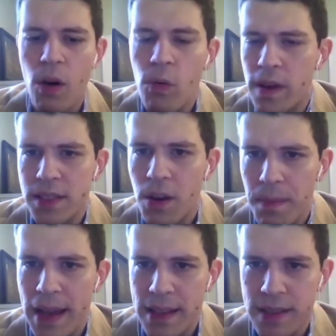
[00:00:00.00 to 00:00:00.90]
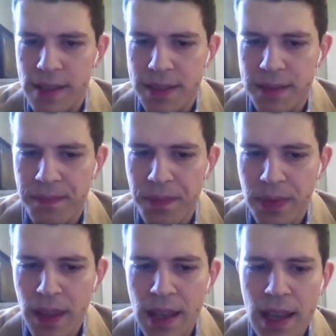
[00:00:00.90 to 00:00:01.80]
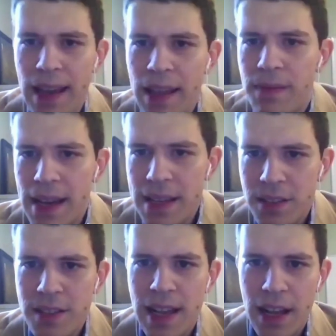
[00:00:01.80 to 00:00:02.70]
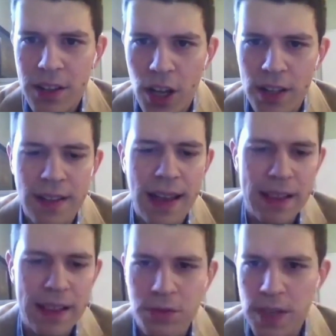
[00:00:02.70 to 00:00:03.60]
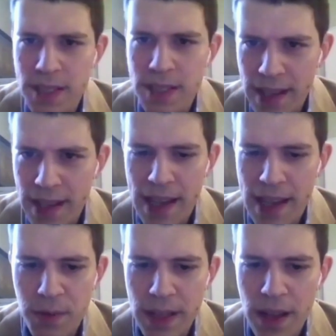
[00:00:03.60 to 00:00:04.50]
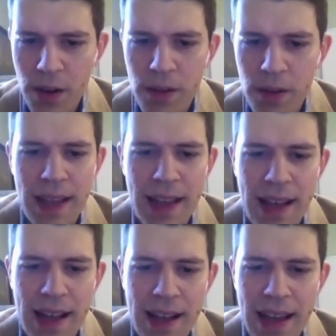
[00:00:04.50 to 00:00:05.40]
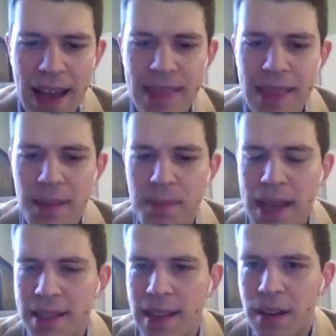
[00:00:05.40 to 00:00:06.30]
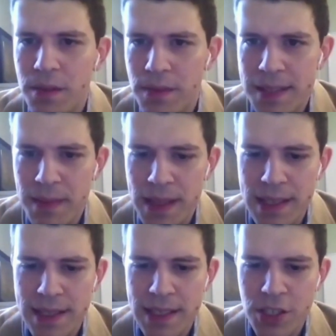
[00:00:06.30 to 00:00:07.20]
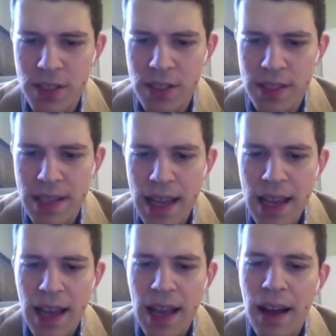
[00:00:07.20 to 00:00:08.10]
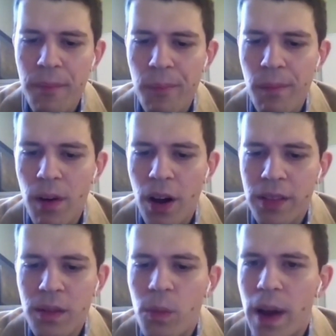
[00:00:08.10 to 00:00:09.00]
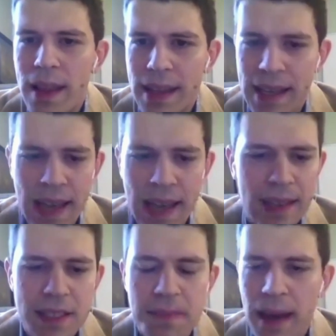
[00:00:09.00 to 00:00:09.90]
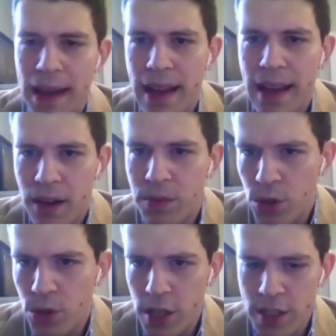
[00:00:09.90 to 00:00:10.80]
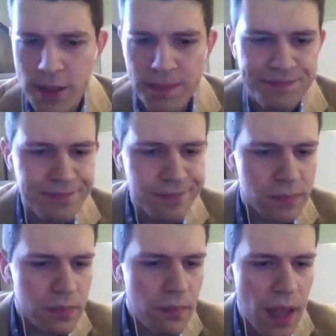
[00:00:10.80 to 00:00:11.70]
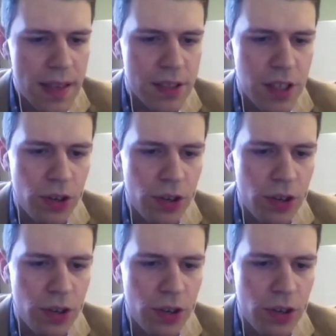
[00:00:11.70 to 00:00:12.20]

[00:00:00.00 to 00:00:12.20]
over its competitors. So investors are not altruistic, as we know, and they base their investment decisions on where they can expect higher returns. So